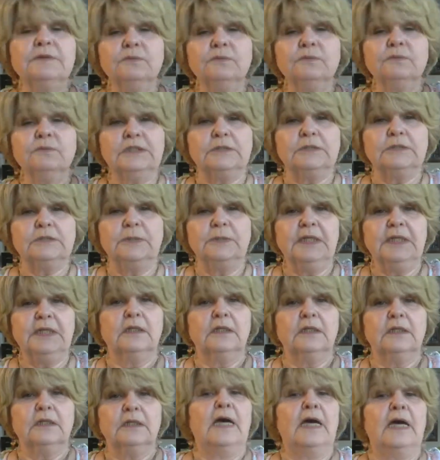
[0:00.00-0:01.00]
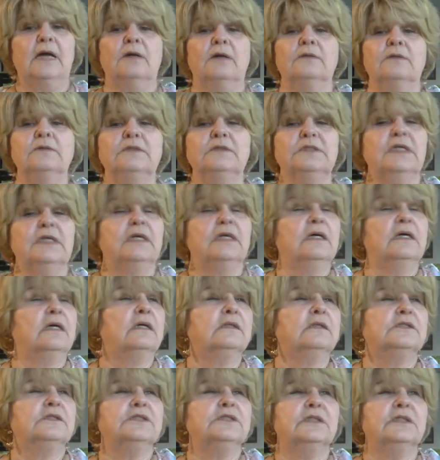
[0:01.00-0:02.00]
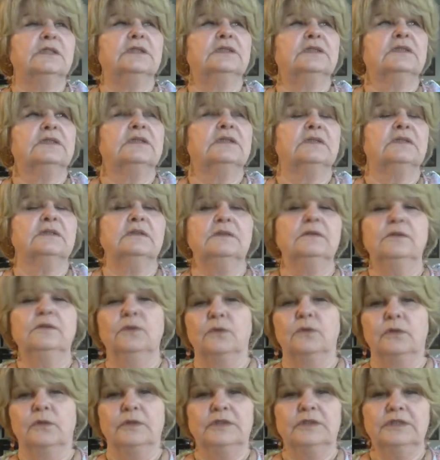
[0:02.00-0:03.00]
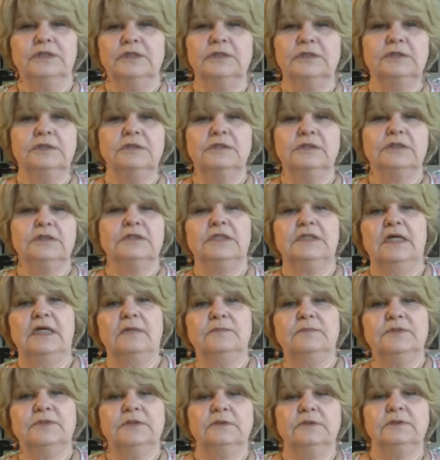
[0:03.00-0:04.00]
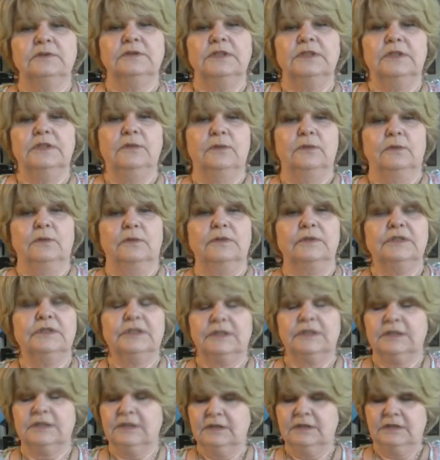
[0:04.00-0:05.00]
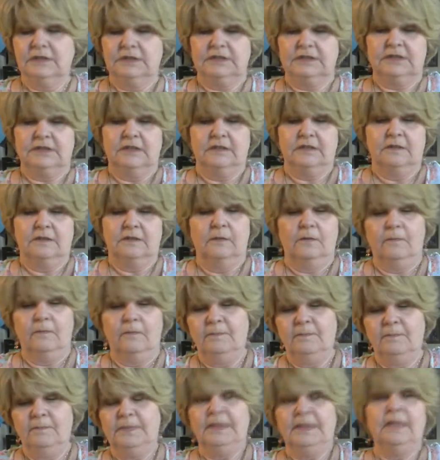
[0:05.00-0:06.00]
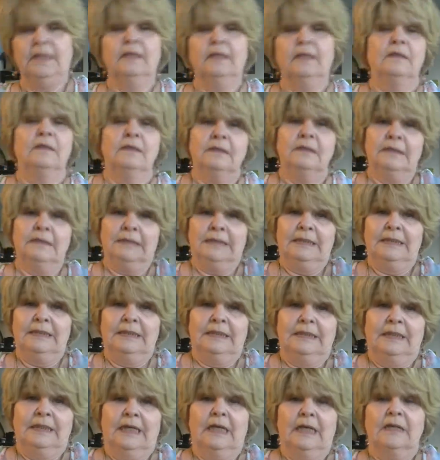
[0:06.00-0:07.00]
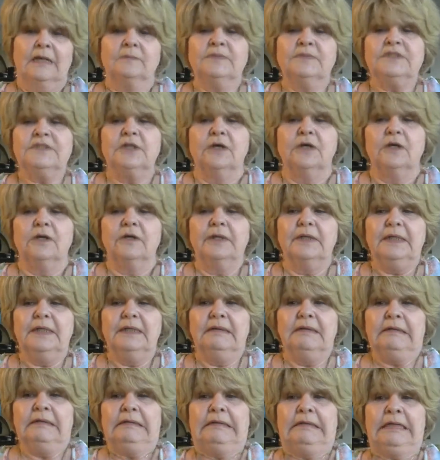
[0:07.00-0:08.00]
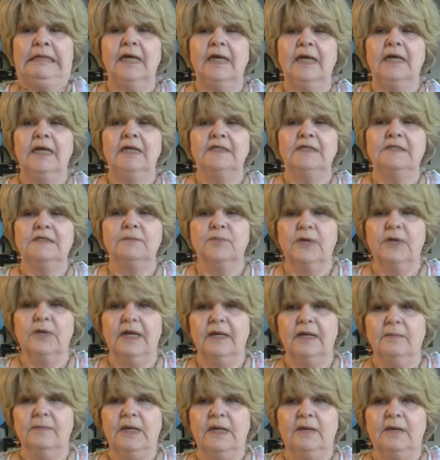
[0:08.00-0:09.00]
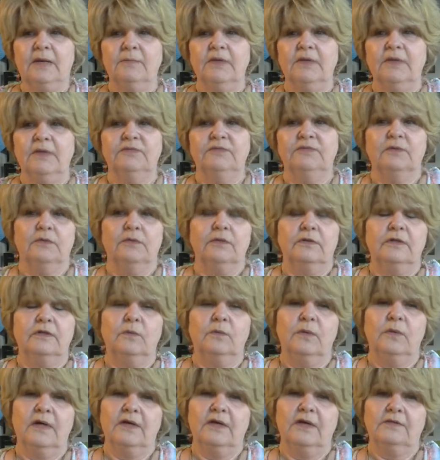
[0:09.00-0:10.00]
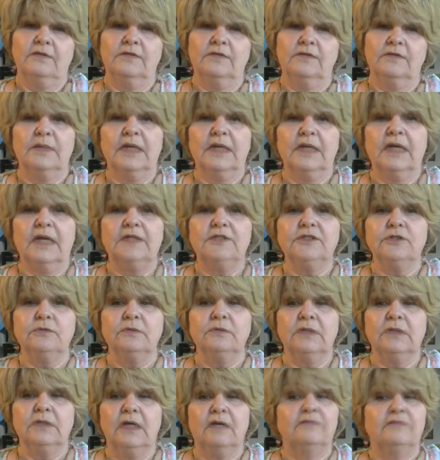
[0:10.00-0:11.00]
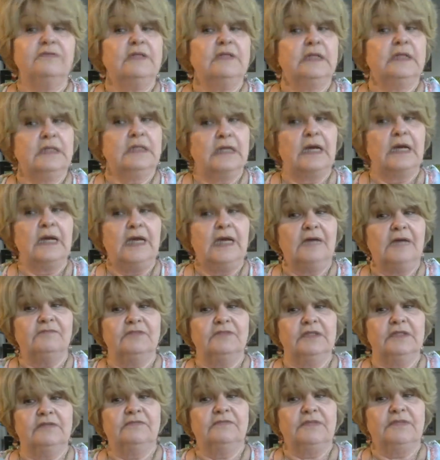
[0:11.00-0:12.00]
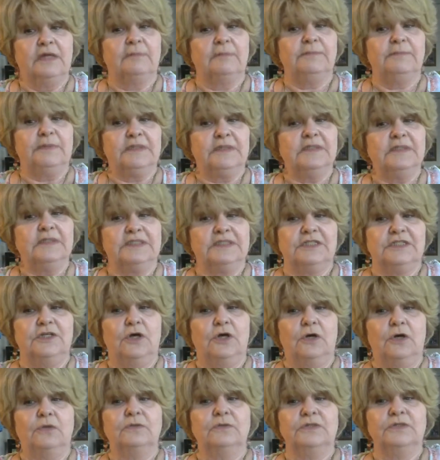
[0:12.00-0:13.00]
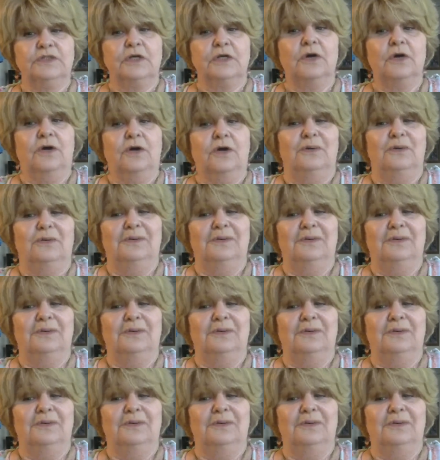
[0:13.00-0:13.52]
wispy clouds, and just gorgeous, just absolutely gorgeous. So I'm sorry. I hate to brag about my Florida weather, but I do love it. And I have lived up in the snow. So